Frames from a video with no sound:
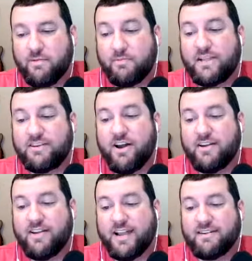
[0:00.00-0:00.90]
please
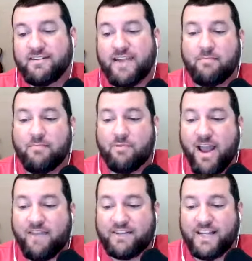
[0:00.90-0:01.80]
contact us at
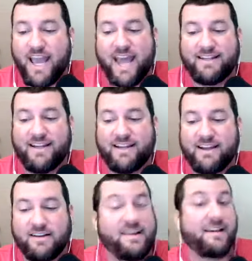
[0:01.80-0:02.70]

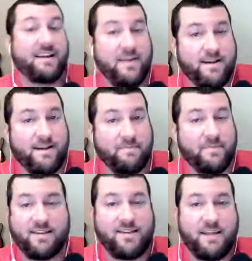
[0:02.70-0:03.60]
privacy@tiktok.com.
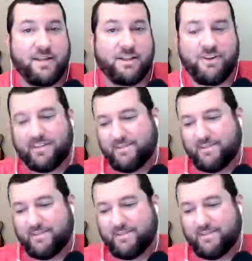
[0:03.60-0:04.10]
That's an email address.